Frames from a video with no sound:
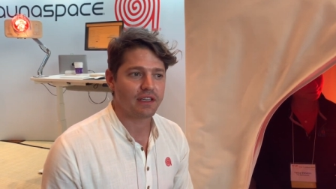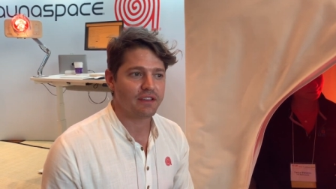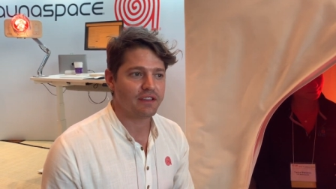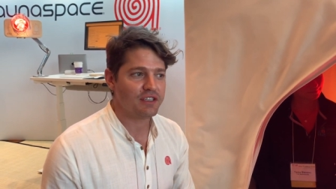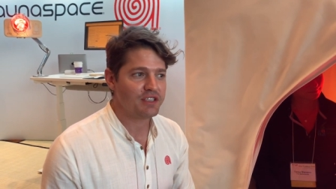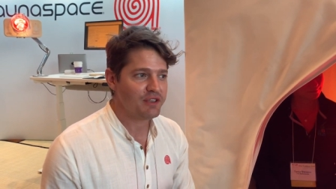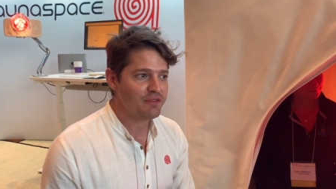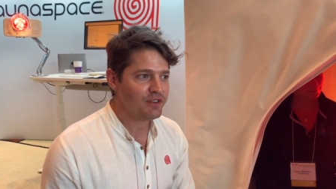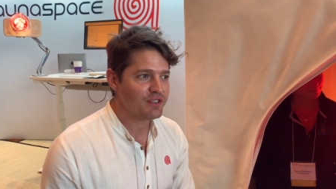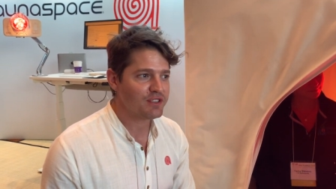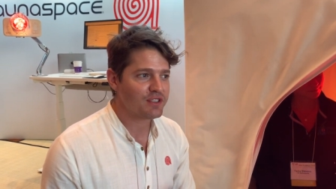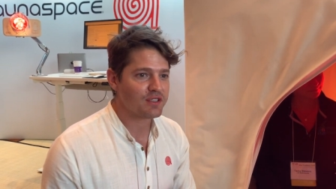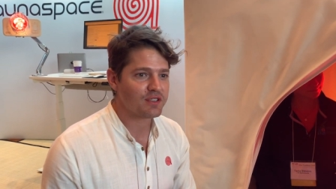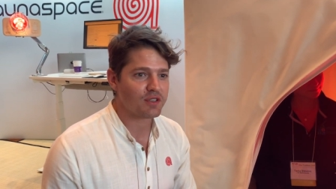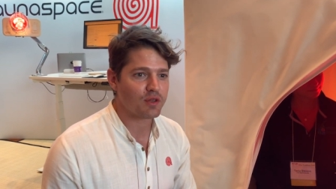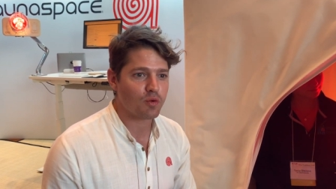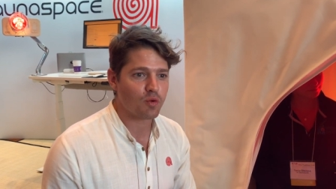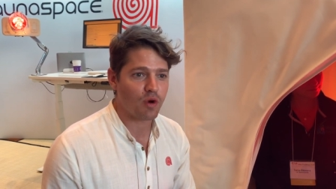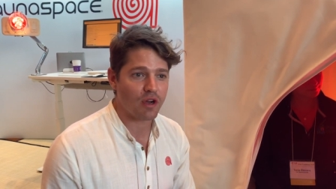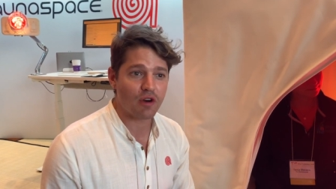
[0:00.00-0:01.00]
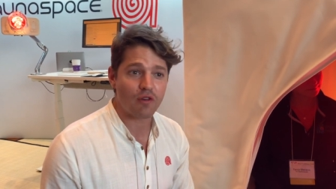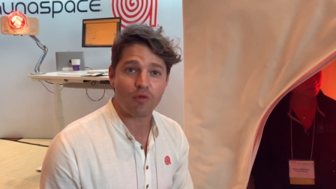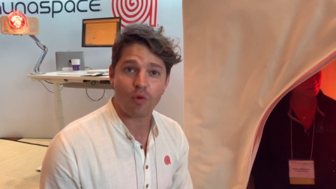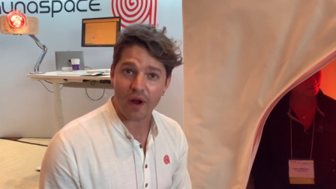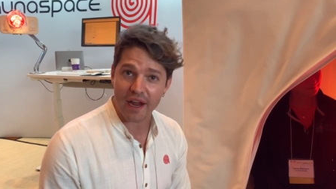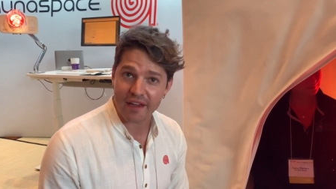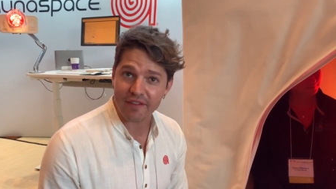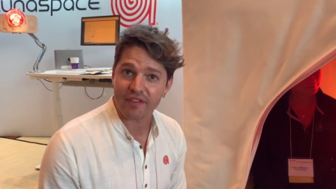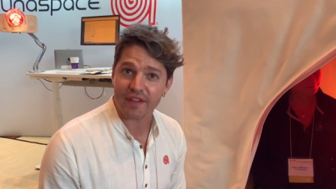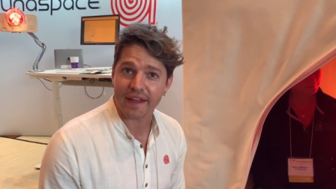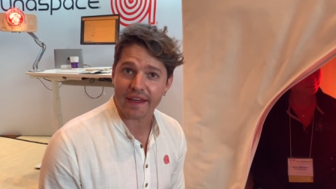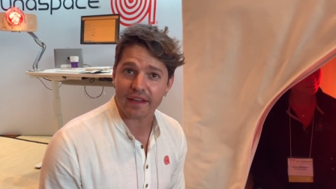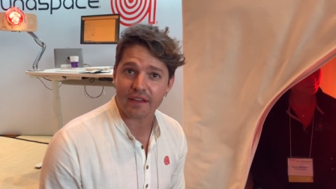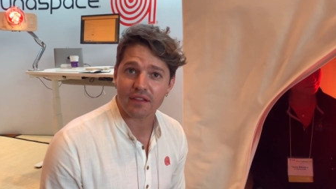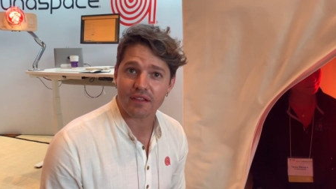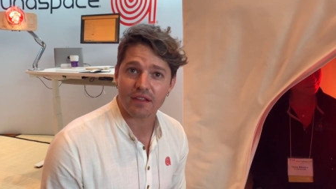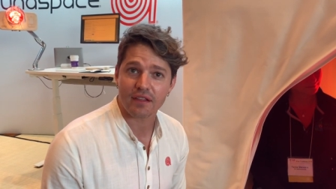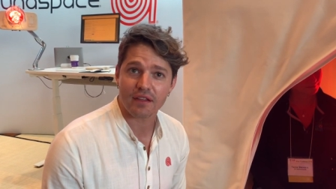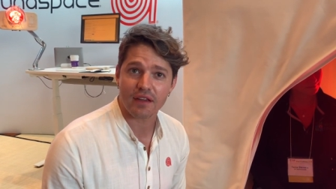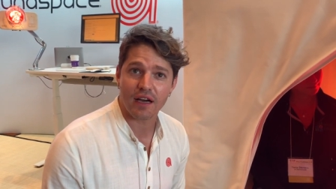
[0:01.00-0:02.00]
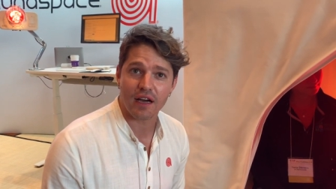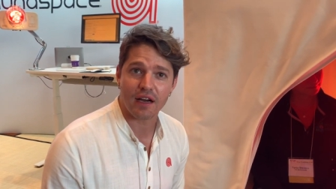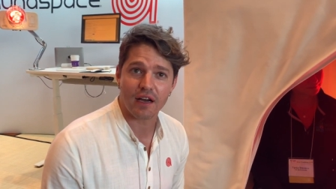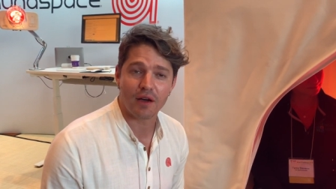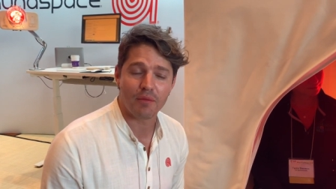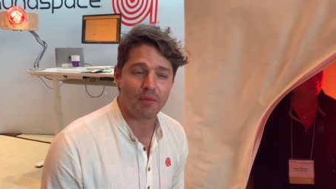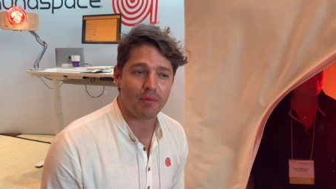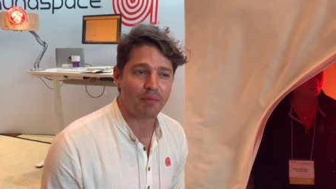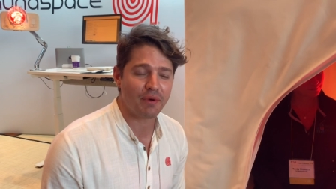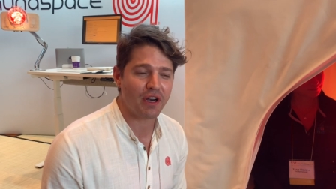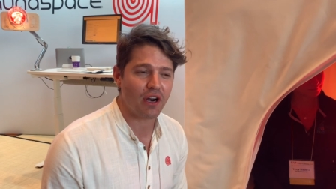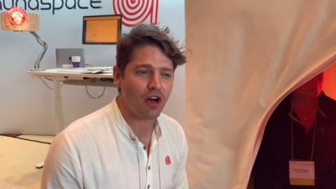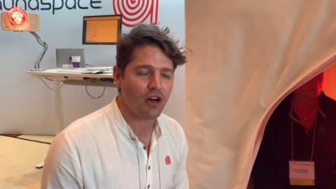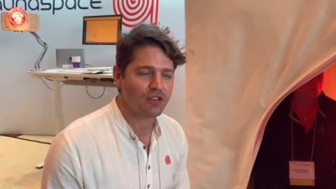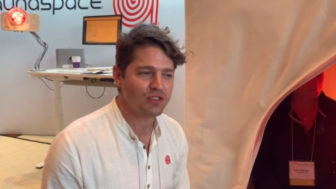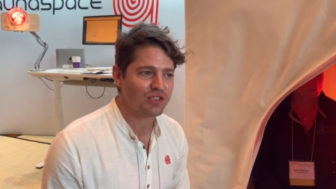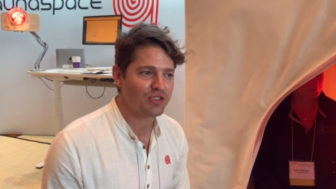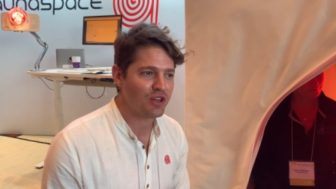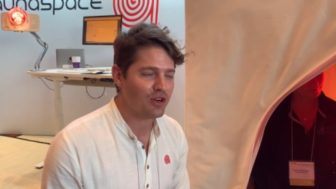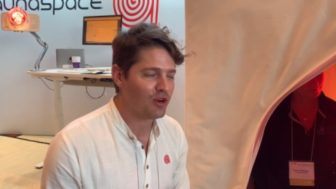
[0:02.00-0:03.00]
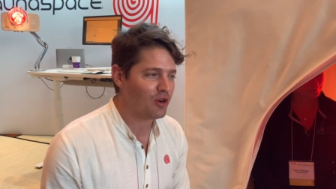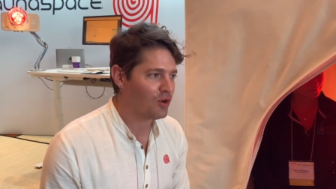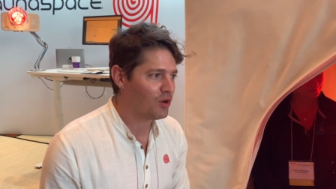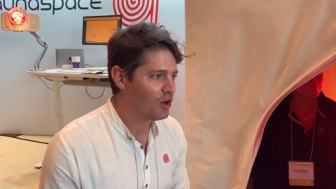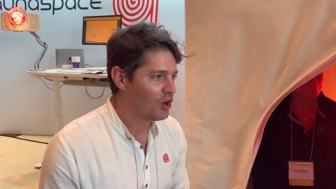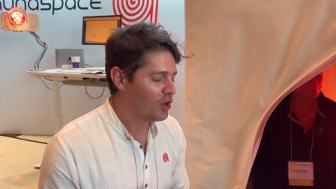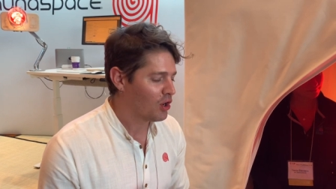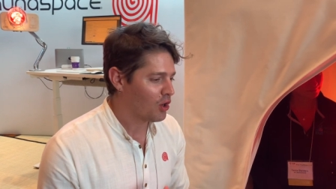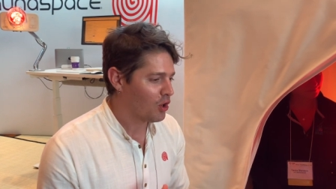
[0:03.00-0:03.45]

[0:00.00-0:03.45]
The difference is one of wavelength, but also